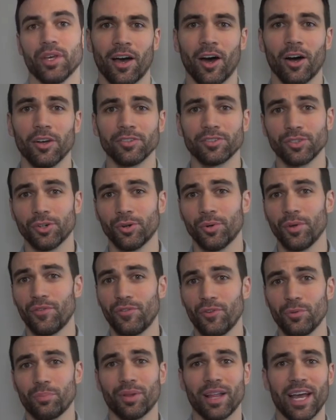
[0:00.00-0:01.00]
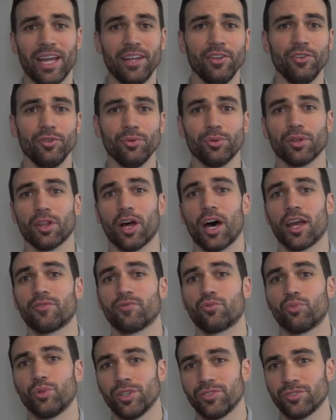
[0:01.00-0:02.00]
Also, if you plan to do a lot
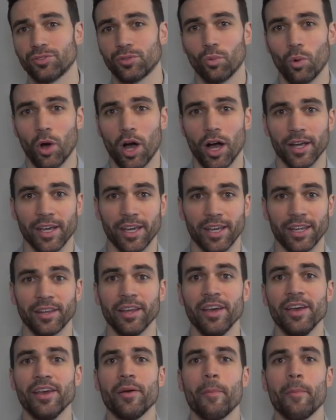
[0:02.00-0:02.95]
of winter walking,